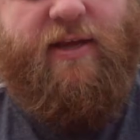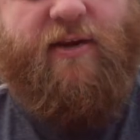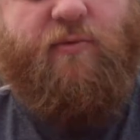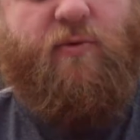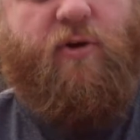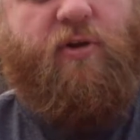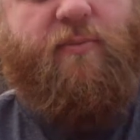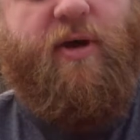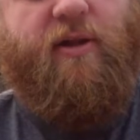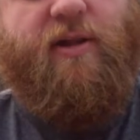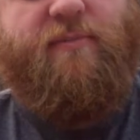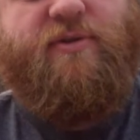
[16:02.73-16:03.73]
and I'd roll them
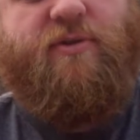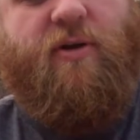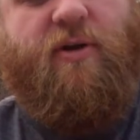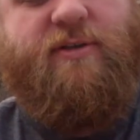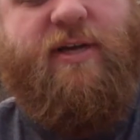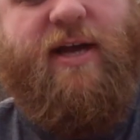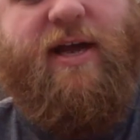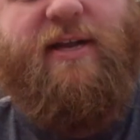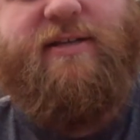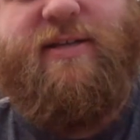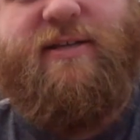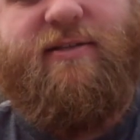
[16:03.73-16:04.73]
all up. So all I had
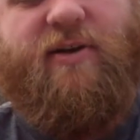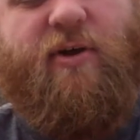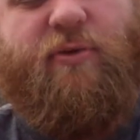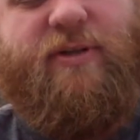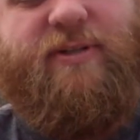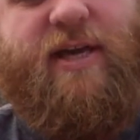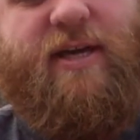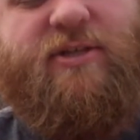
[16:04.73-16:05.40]
is I only take